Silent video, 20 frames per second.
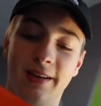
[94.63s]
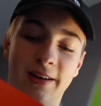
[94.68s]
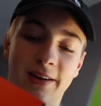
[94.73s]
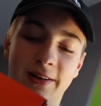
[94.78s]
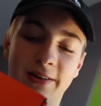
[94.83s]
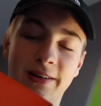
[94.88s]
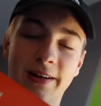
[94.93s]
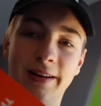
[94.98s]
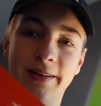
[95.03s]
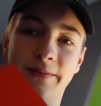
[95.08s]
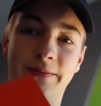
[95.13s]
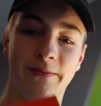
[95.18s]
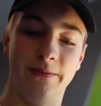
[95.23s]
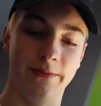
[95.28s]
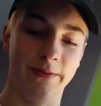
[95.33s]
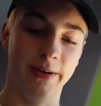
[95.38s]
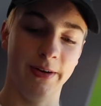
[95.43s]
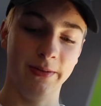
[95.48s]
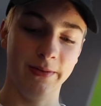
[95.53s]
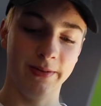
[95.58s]
Alright,
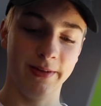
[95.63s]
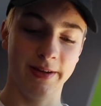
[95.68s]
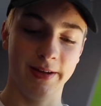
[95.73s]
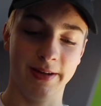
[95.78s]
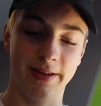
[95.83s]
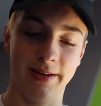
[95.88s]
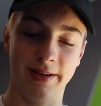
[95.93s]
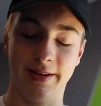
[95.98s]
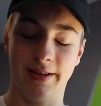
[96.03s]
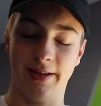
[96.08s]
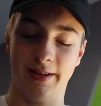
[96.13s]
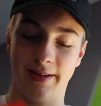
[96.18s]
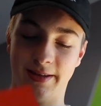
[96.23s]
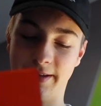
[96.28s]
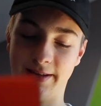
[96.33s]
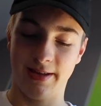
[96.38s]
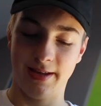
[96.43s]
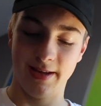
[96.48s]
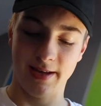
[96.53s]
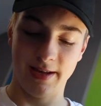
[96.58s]
well,
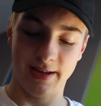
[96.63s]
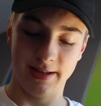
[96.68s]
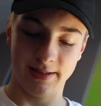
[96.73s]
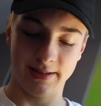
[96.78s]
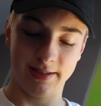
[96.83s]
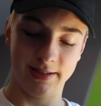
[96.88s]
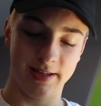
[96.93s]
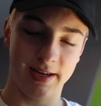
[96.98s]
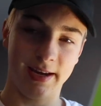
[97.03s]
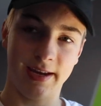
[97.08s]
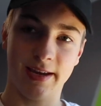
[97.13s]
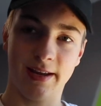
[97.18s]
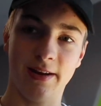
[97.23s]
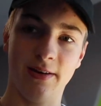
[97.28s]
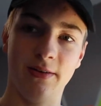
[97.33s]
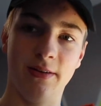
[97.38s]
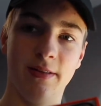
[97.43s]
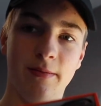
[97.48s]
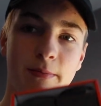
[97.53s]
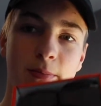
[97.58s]
let's take it
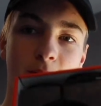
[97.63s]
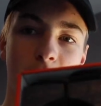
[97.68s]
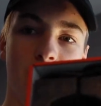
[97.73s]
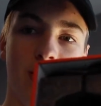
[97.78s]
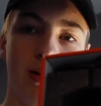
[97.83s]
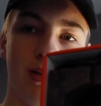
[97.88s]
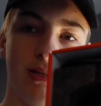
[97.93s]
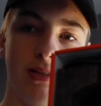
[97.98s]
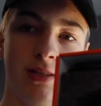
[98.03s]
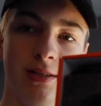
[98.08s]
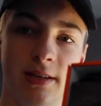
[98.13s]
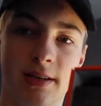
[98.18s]
out of the box.